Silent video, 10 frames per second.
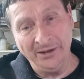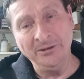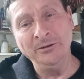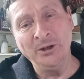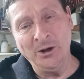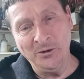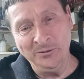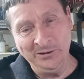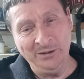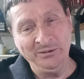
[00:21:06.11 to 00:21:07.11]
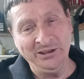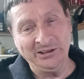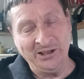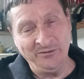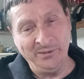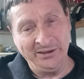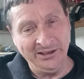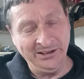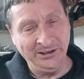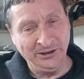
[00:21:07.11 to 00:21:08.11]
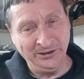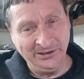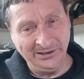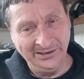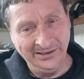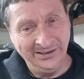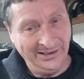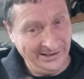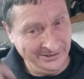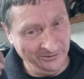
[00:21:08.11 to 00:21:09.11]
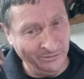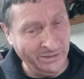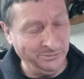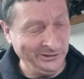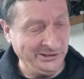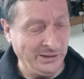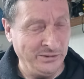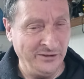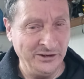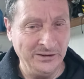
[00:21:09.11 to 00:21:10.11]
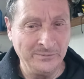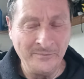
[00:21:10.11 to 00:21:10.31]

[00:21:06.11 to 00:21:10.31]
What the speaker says: I do know some of the stuff about these engines. I do remember some of it.